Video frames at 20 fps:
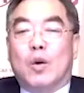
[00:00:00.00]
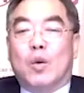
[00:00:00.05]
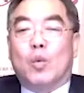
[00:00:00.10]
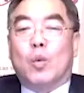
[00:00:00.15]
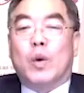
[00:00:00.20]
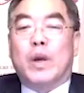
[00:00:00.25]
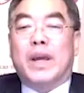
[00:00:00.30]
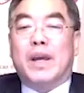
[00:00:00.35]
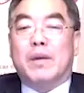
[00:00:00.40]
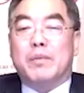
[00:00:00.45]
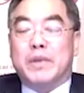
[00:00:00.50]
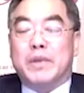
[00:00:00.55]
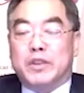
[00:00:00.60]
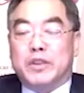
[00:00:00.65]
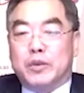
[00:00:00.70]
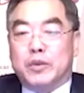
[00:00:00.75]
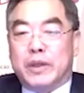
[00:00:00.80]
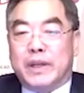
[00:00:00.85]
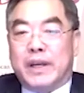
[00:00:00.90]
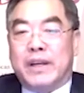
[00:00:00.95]
we have been
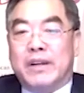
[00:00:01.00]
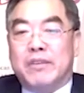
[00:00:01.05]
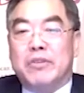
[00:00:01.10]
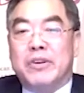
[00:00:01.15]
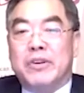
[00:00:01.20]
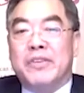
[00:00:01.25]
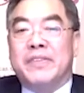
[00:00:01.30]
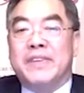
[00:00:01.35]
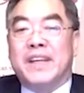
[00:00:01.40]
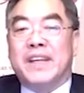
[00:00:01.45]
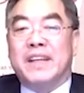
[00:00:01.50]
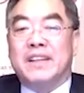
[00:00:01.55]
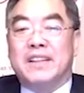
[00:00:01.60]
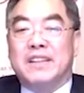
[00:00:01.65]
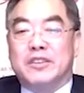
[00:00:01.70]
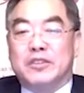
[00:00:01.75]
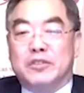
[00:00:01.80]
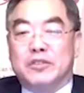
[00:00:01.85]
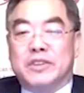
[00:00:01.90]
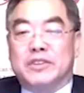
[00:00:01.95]
doing everything
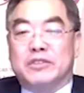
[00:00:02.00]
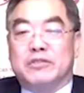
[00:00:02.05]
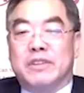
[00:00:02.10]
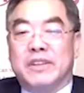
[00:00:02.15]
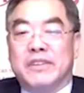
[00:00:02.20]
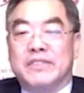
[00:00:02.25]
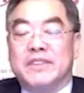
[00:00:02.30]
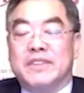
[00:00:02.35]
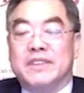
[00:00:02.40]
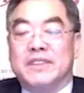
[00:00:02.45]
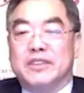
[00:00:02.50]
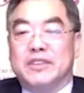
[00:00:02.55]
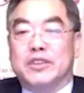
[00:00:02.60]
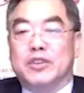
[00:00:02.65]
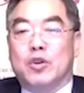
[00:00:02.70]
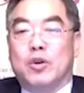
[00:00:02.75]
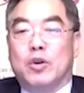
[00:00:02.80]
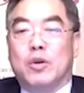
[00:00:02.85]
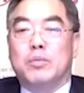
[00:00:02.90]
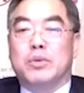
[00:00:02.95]
to strengthen this
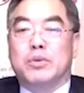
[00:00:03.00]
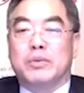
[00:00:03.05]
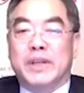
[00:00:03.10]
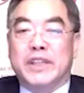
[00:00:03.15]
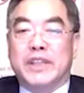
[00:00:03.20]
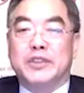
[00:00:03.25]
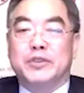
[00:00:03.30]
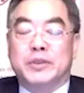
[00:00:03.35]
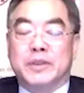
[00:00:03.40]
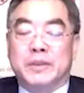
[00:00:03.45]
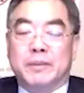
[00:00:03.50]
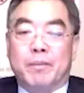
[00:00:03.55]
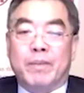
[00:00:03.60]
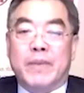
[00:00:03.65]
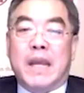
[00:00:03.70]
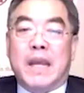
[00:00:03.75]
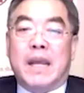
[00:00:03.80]
cooperation,